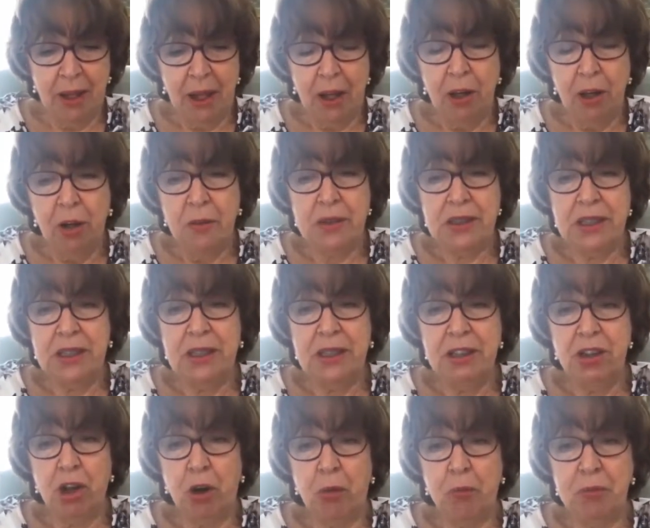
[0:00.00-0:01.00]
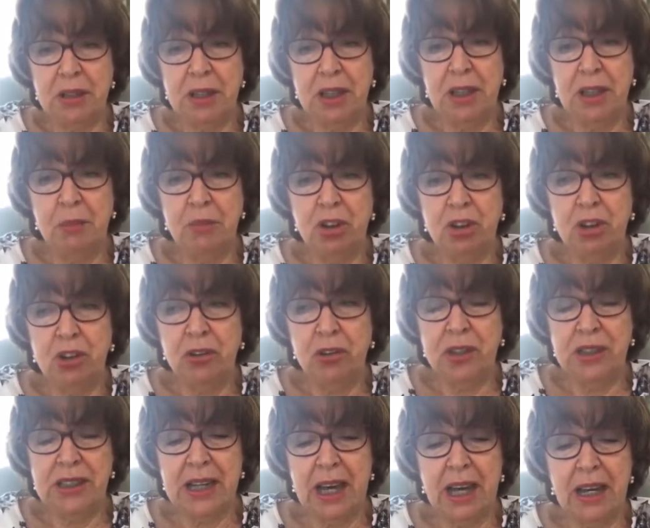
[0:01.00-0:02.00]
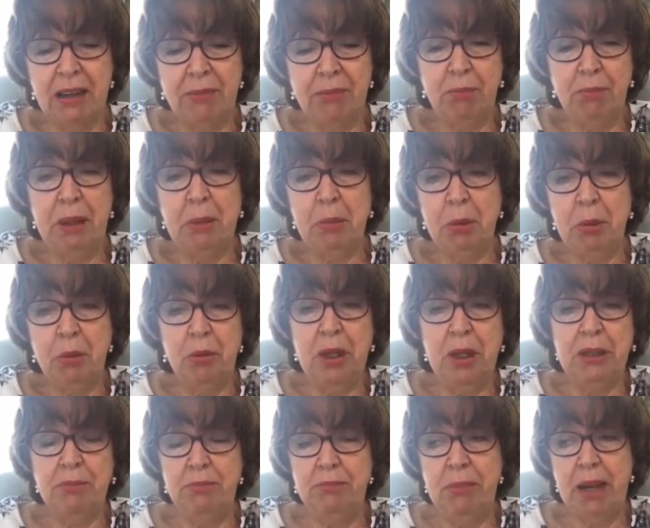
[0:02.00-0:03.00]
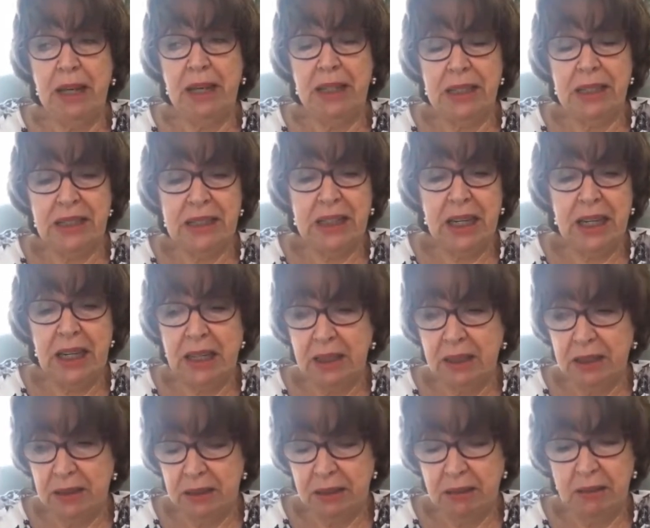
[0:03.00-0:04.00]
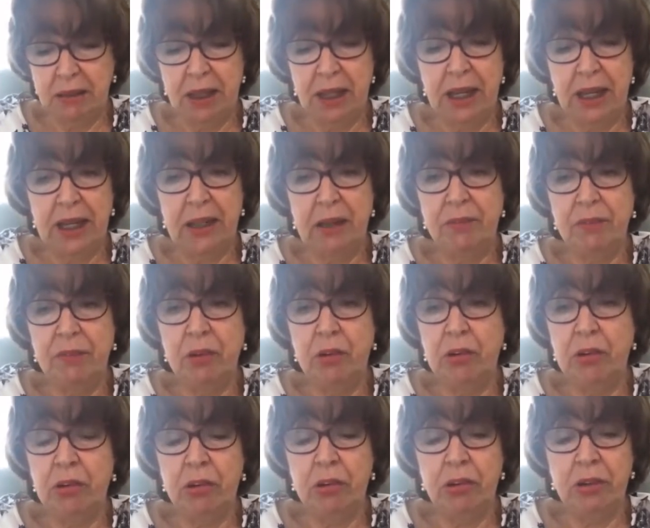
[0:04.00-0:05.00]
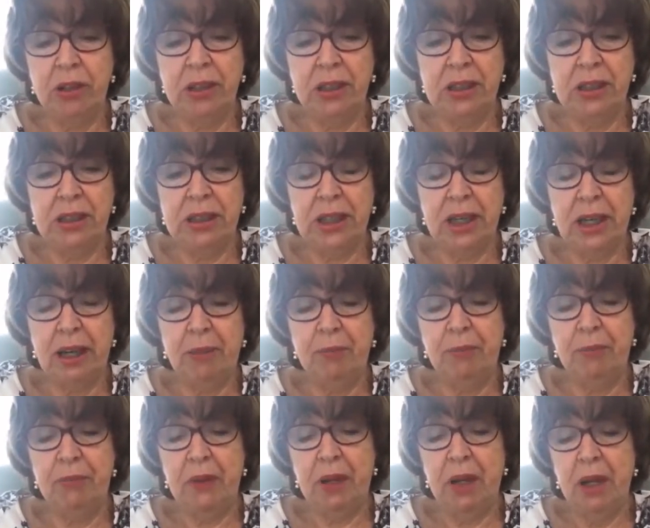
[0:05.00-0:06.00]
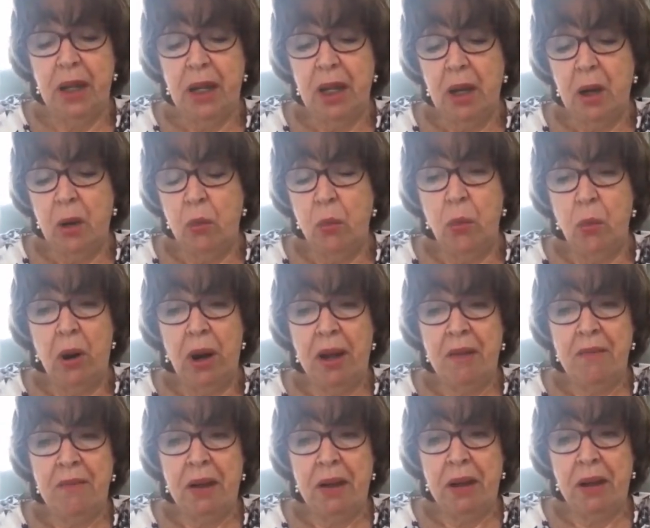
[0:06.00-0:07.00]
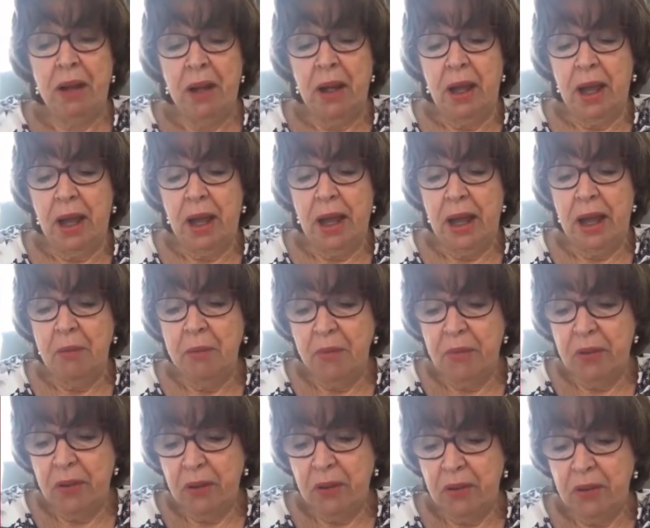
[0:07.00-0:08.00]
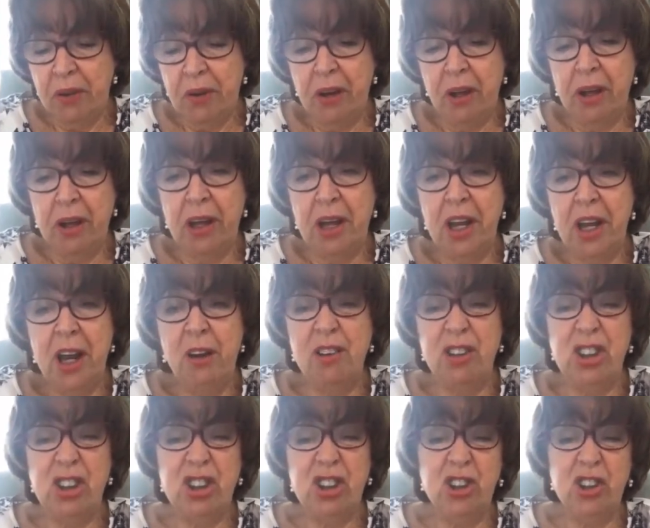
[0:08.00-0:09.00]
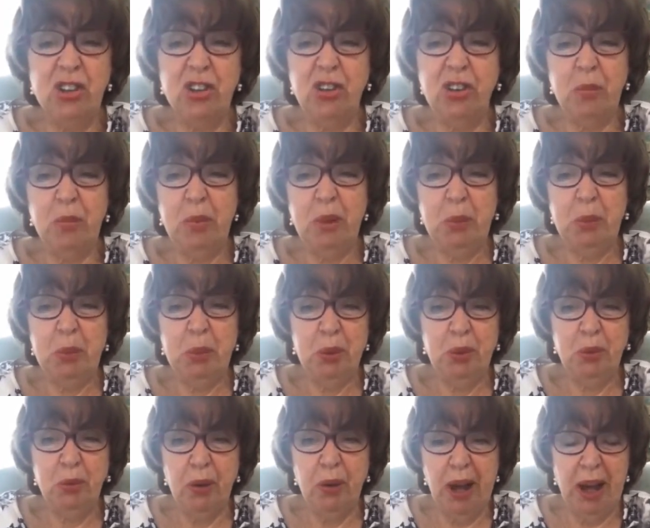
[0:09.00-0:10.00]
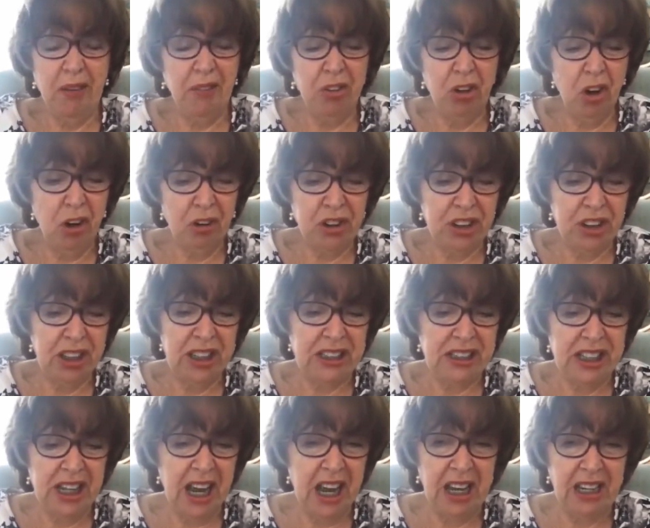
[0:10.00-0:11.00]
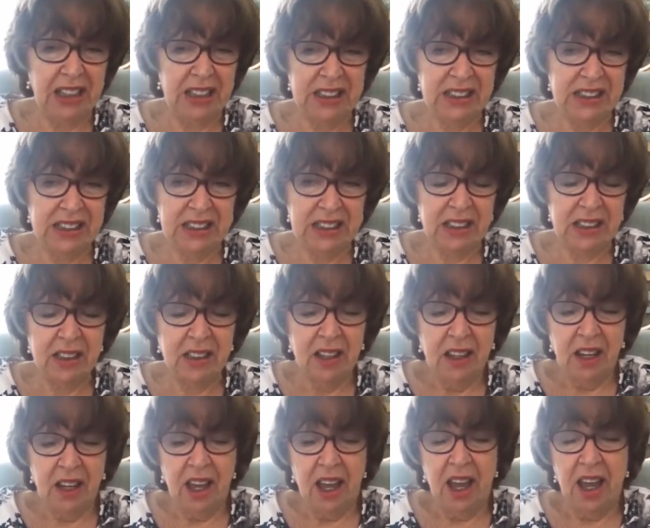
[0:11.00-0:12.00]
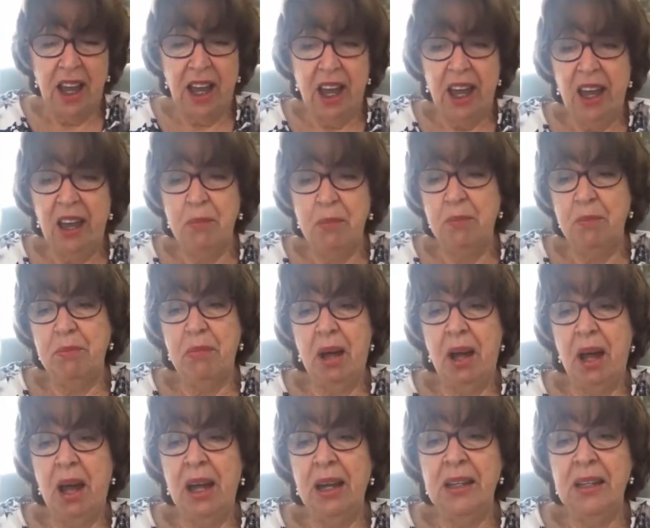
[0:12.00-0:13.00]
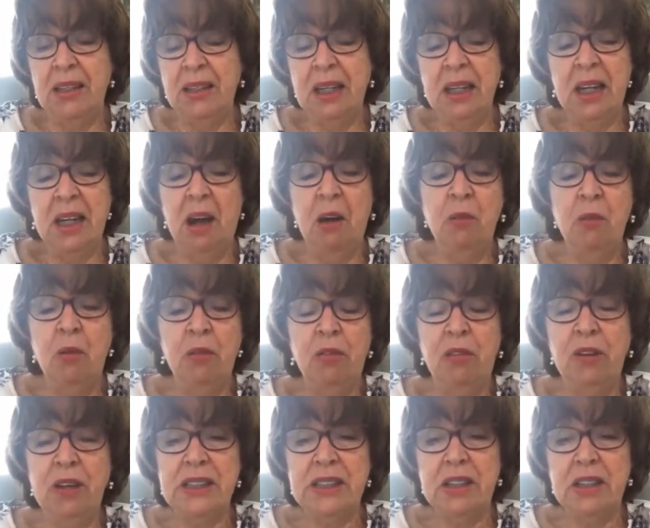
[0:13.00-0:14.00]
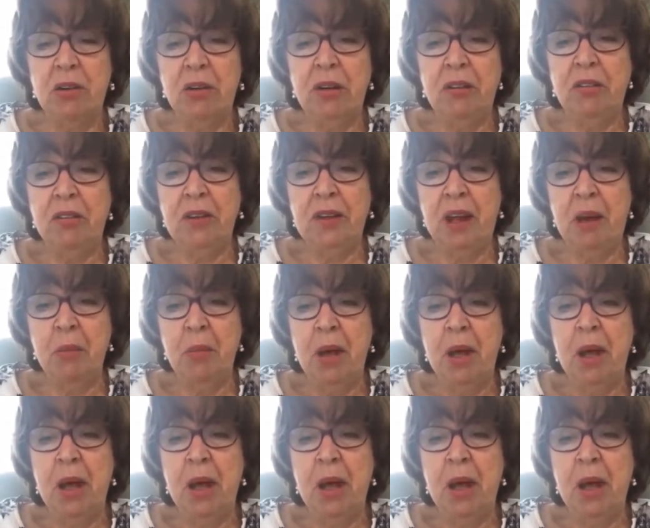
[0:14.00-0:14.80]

losing their jobs. And I'm sure there's like people who make the tea and clean the floor and whatever. There are, you know, just ordinary people who haven't got dirty hands. And, you know, I would feel sorry for them.